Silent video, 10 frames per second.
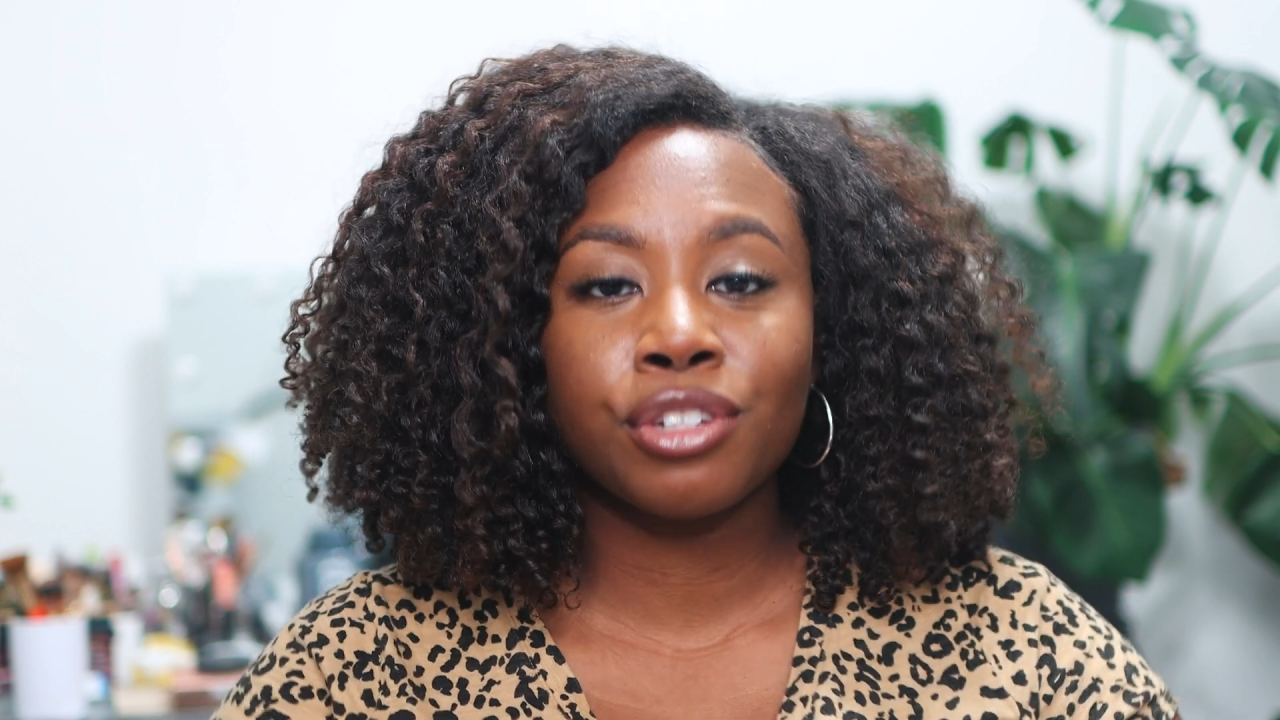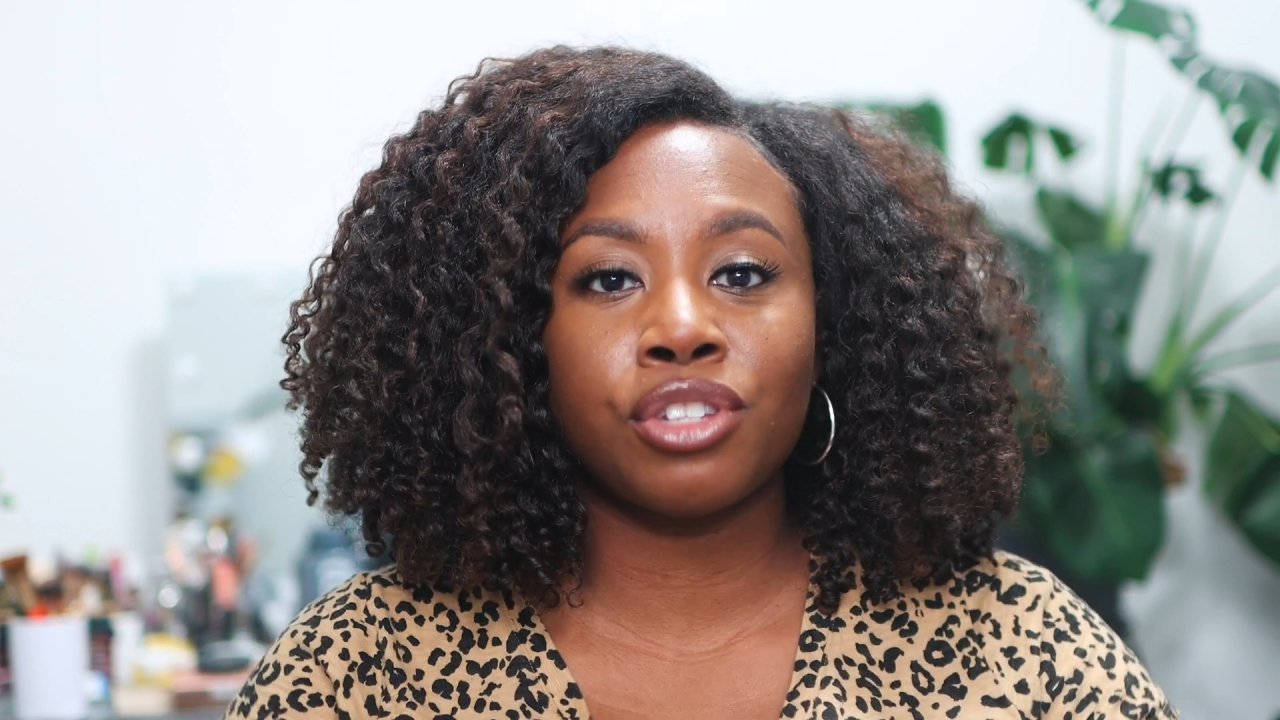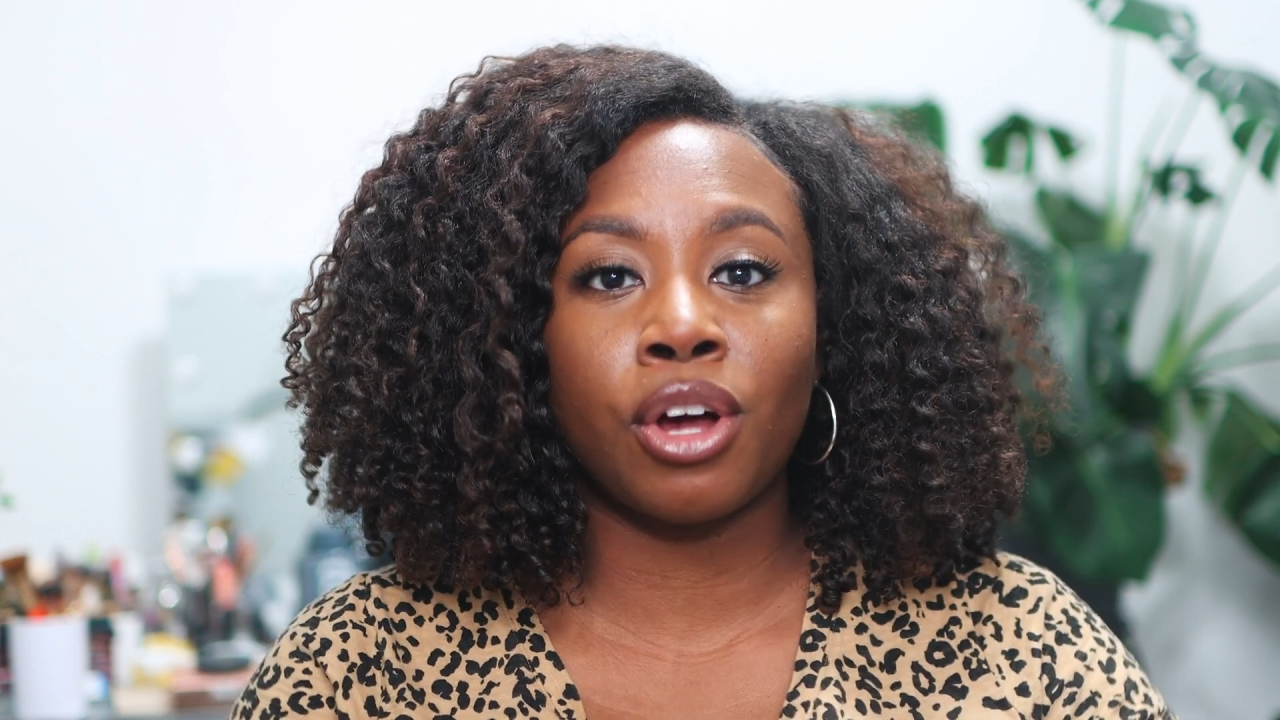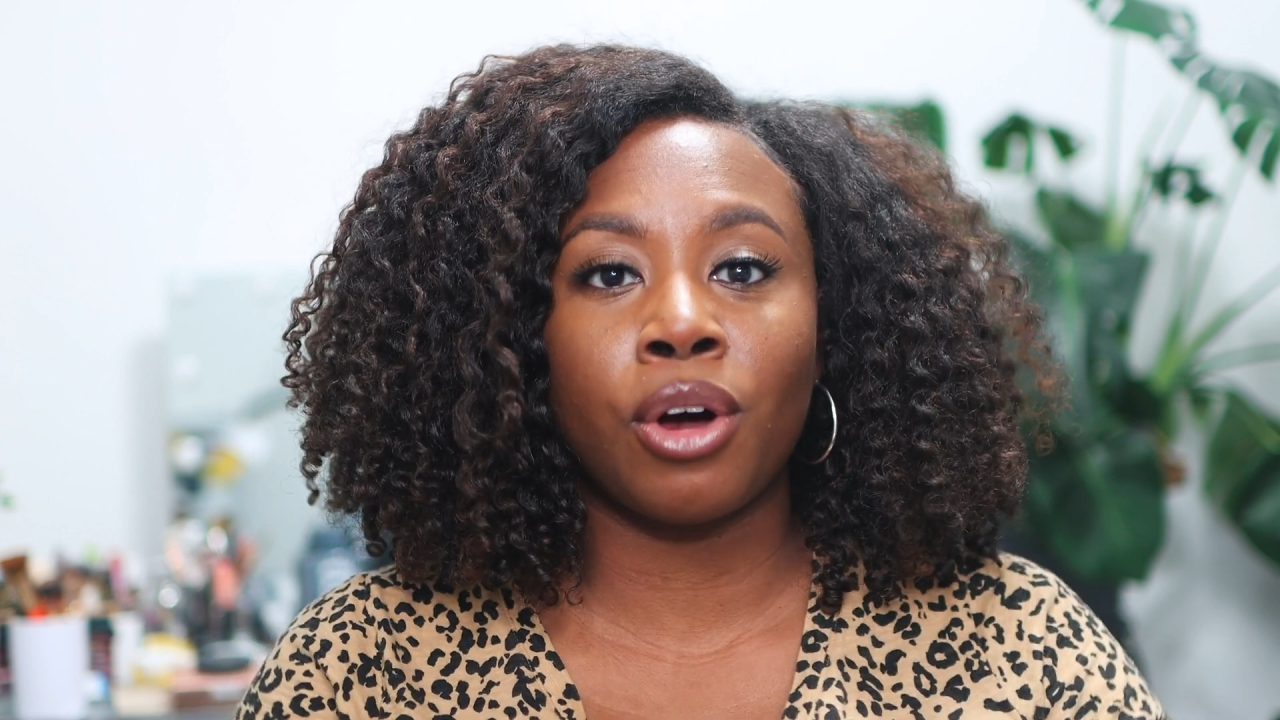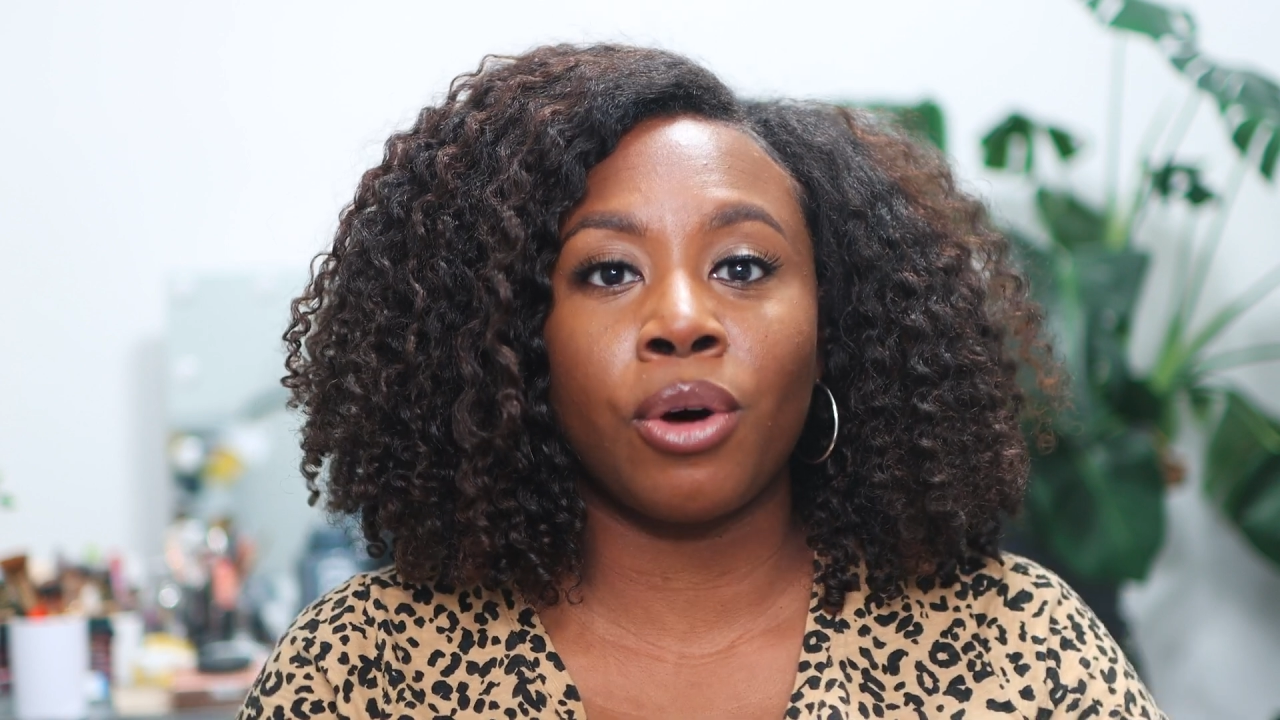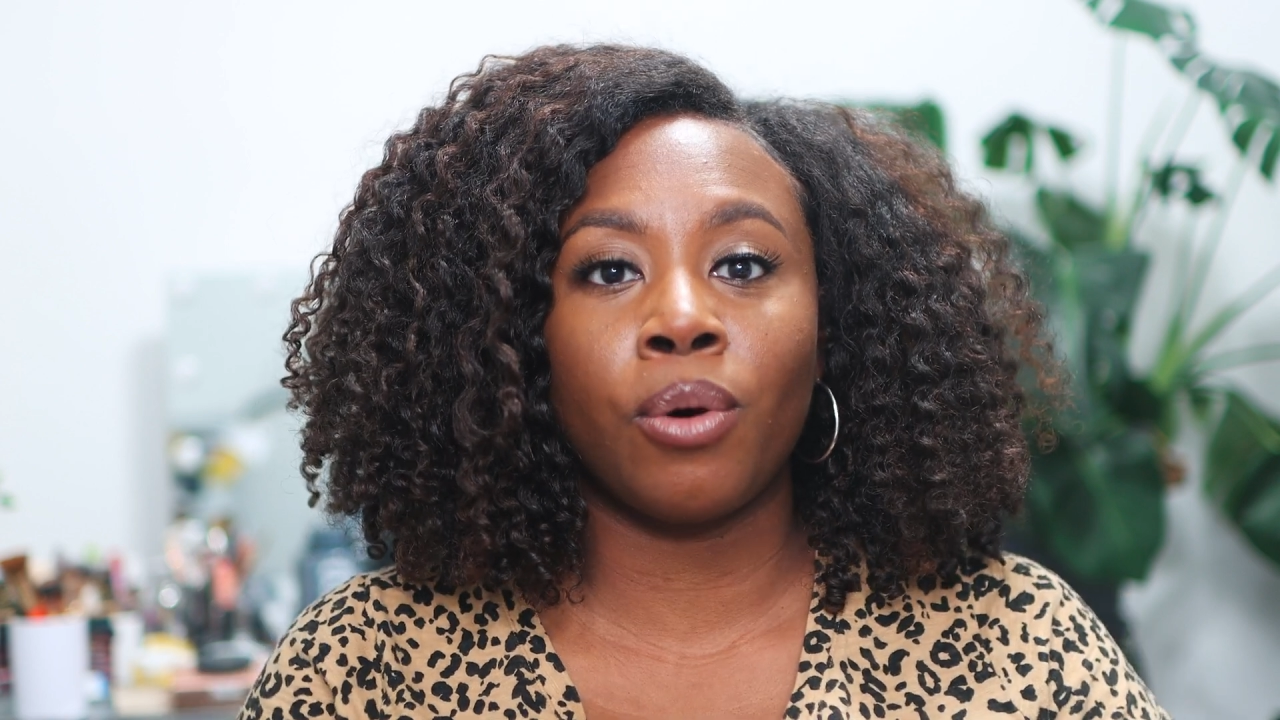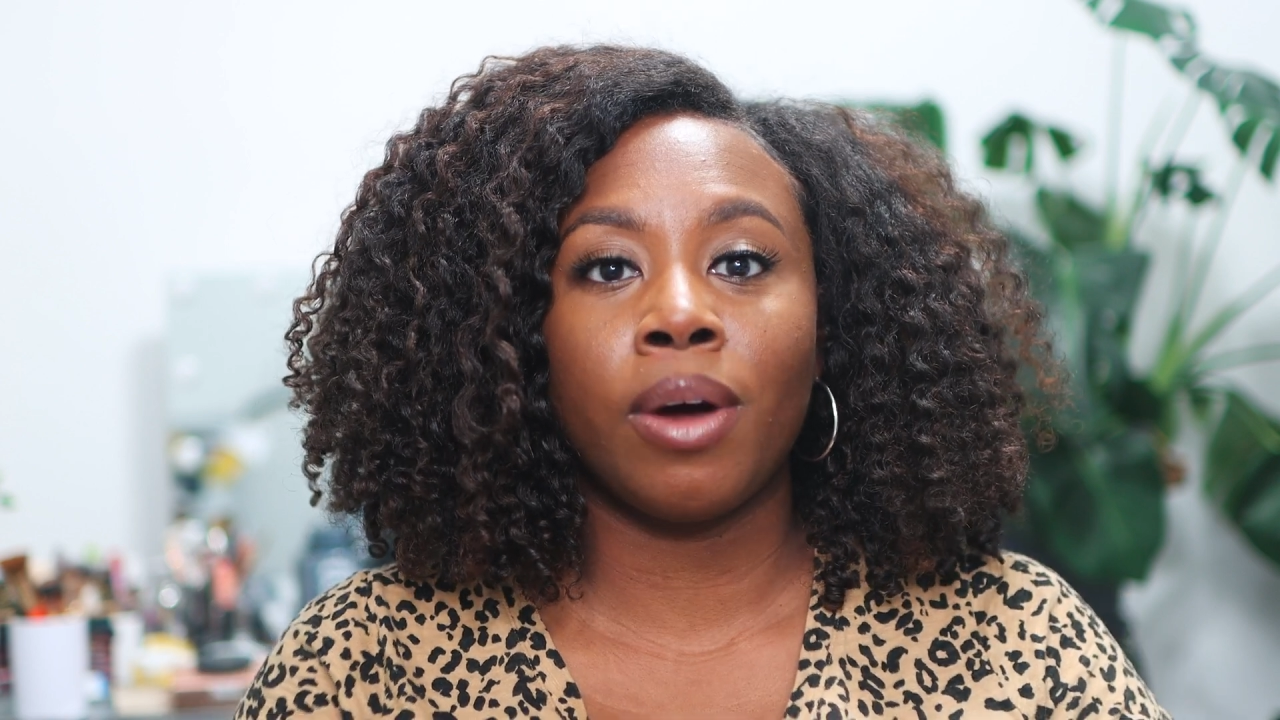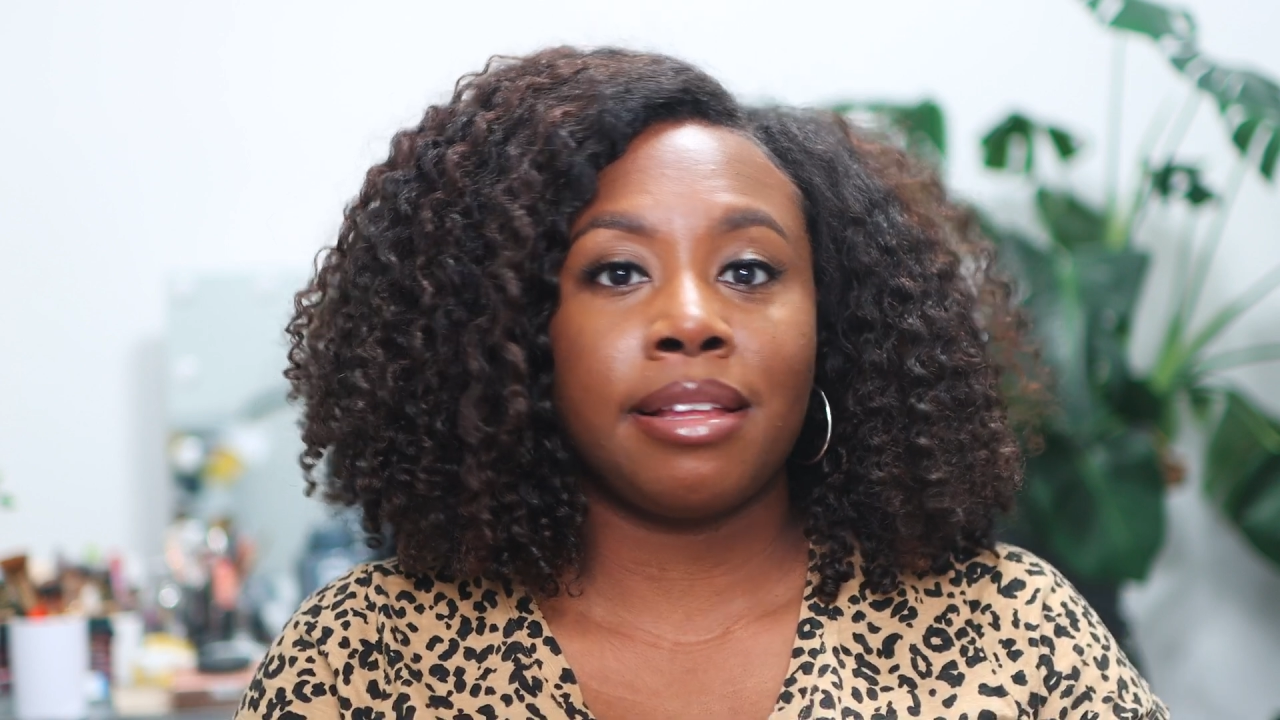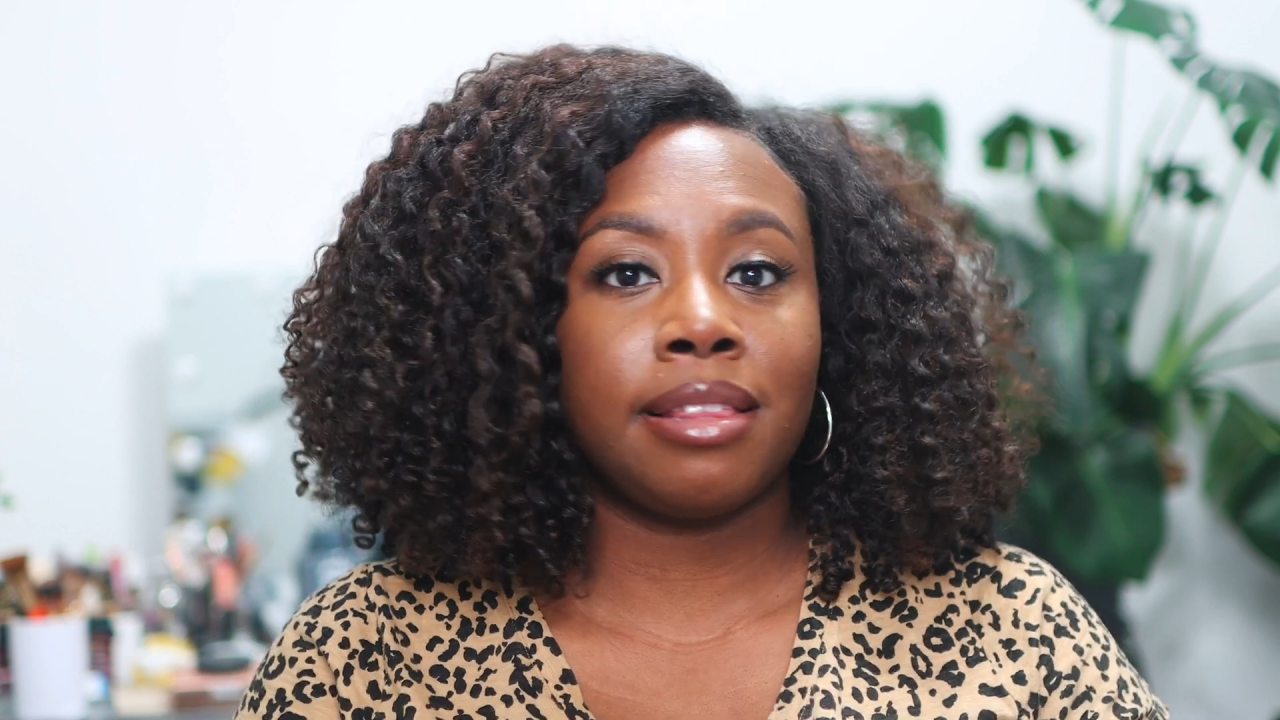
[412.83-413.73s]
so